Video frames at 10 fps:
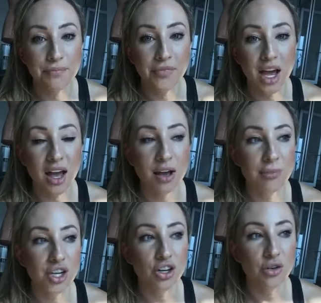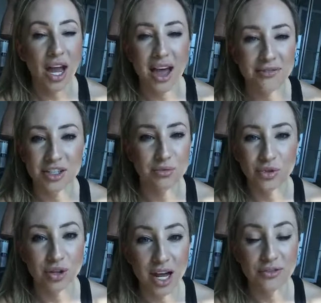Uh, but you don't have to. You
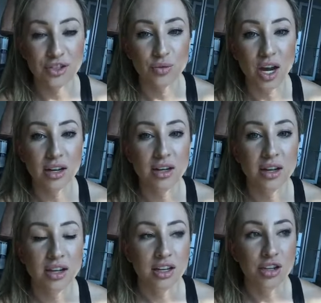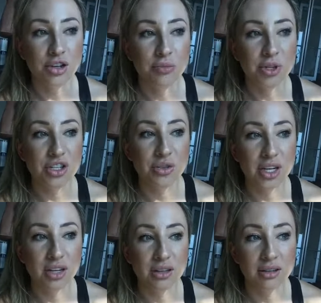don't have to run. You could be
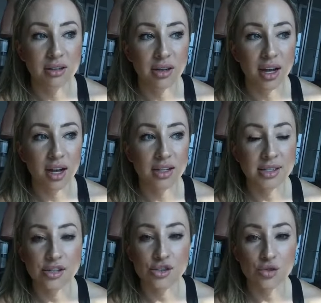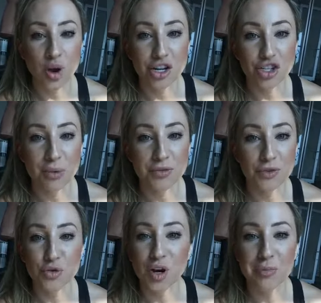doing uh, scissor squat jumps for
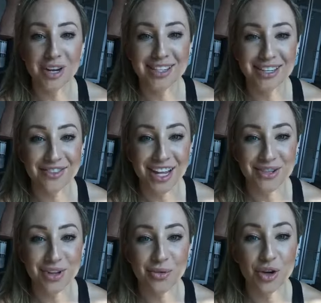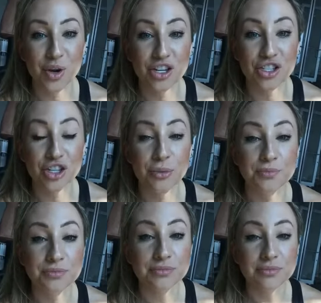20 minutes if that's really what you wanted to.
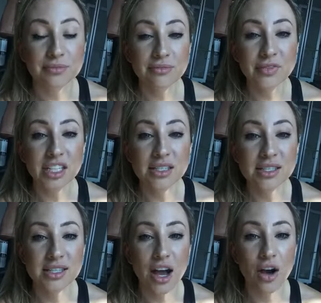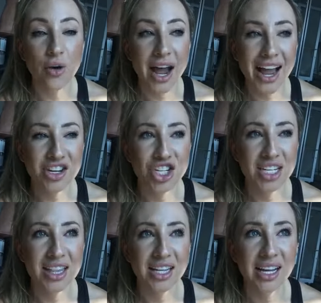So I actually
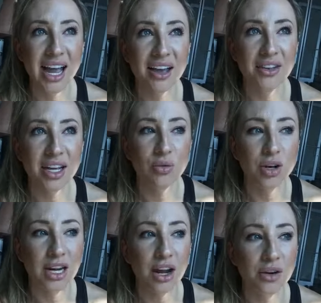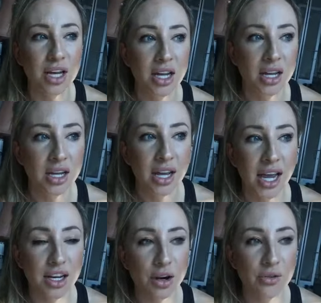think I have a HIIT workout
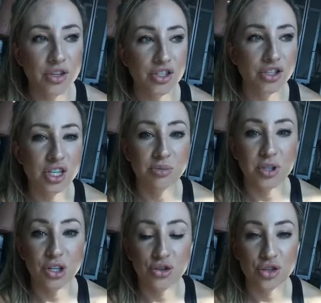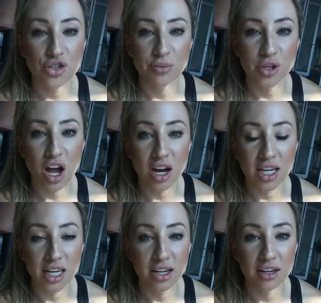heading over to the Complete Nutrition blog
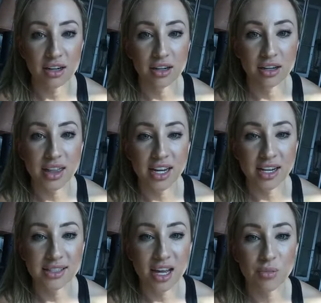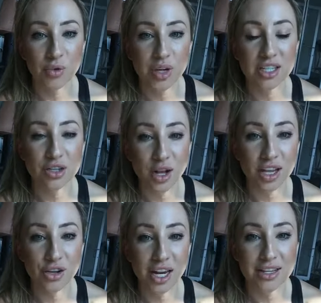here in the next couple weeks. So I'll let you
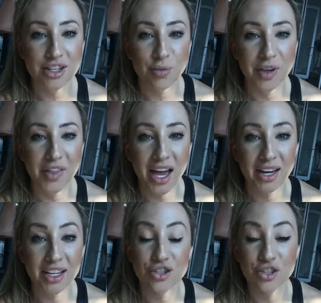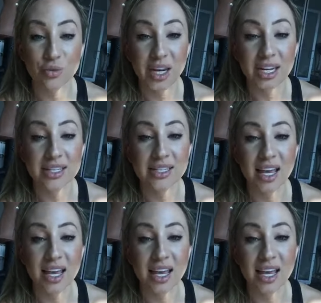guys know about that in two weeks.